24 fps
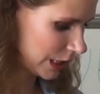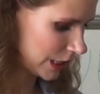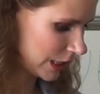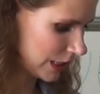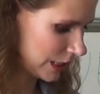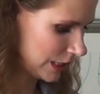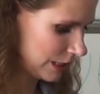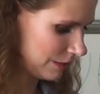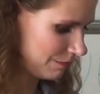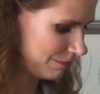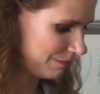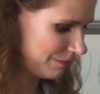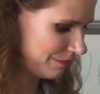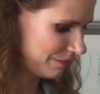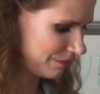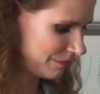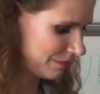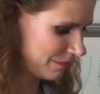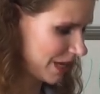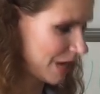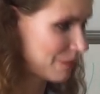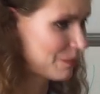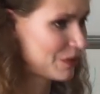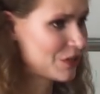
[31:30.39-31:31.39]
am
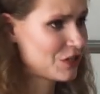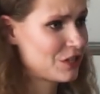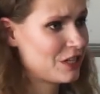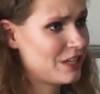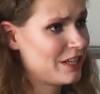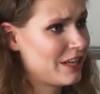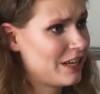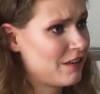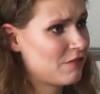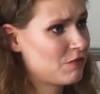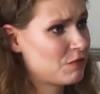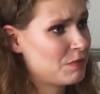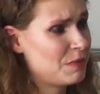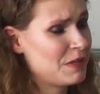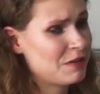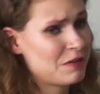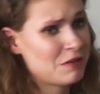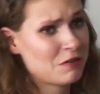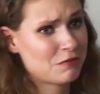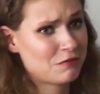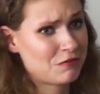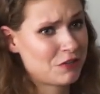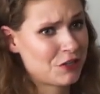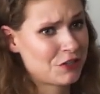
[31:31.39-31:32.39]
um, actually a native
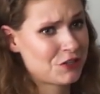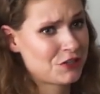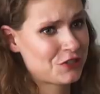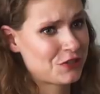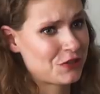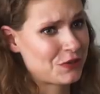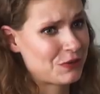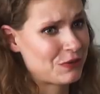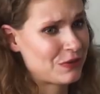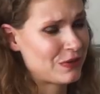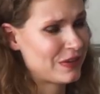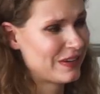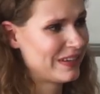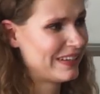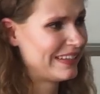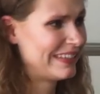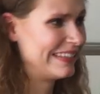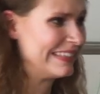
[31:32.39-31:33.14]
speaker of Dutch, so